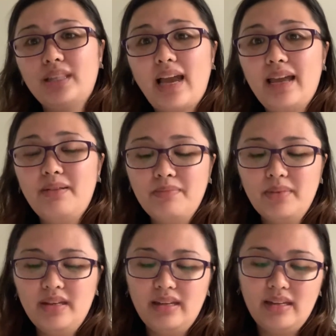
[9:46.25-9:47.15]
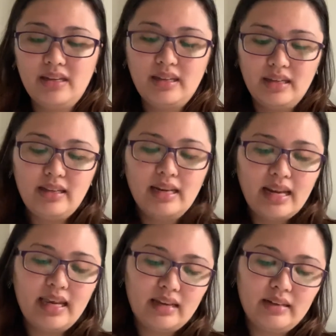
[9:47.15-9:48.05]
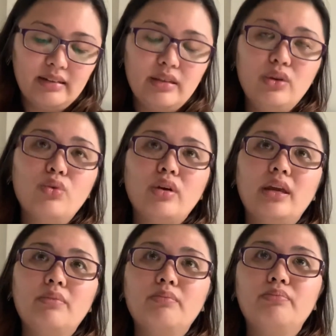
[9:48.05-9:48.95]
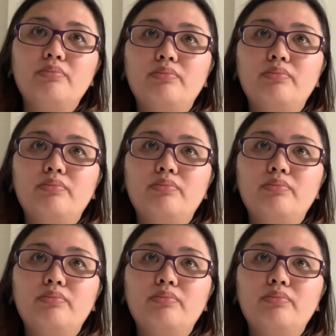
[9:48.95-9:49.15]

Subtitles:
time, like you can